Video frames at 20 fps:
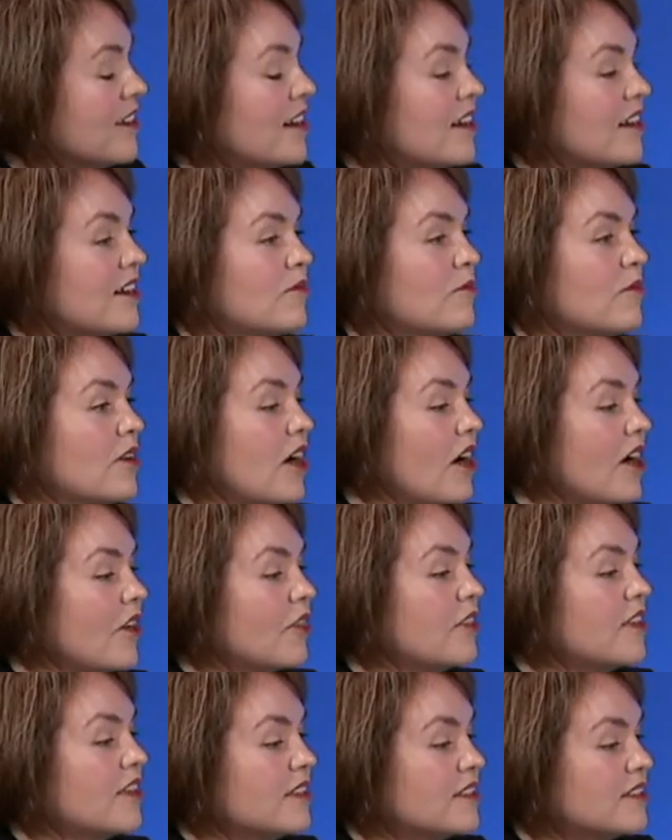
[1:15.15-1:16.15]
I
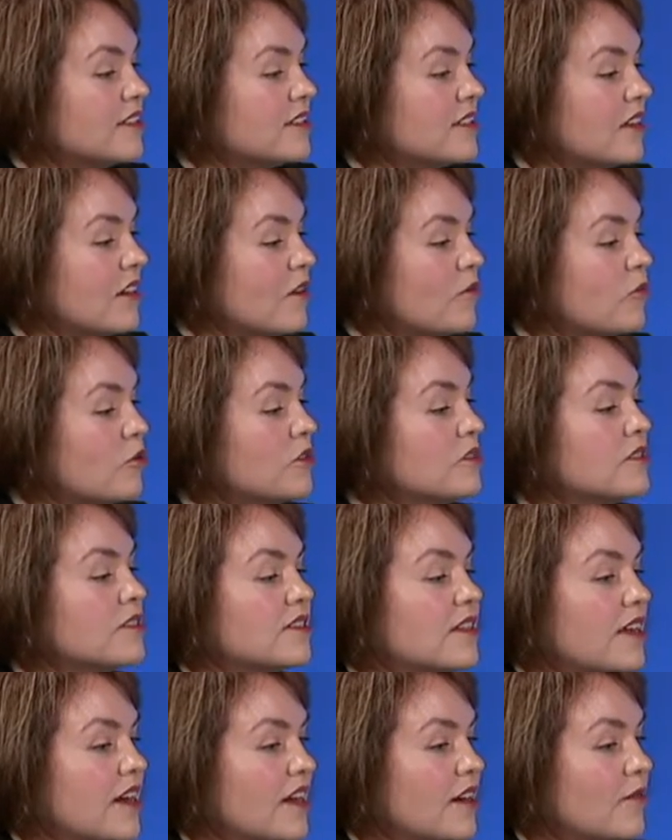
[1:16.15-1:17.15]
think is
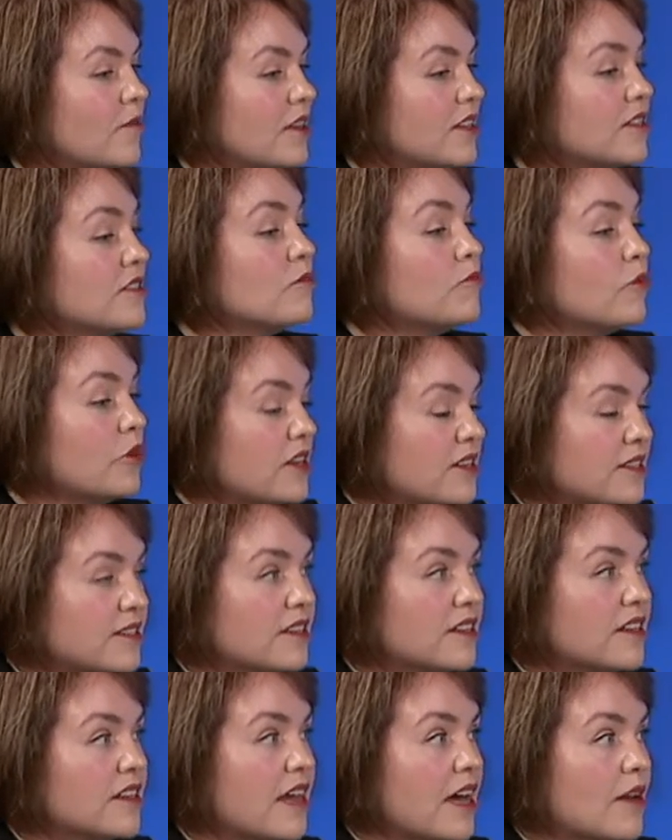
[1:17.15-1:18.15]
a
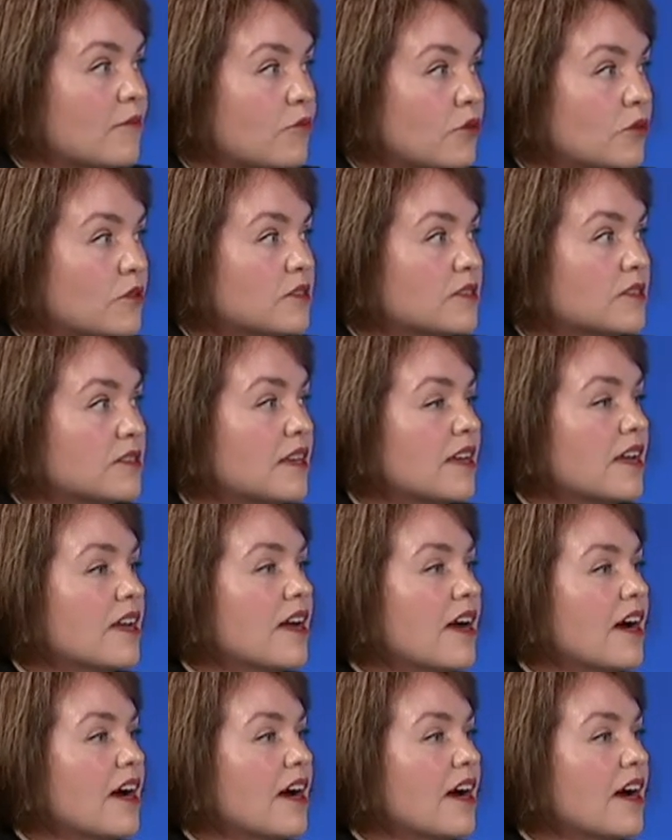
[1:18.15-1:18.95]
precedent and puts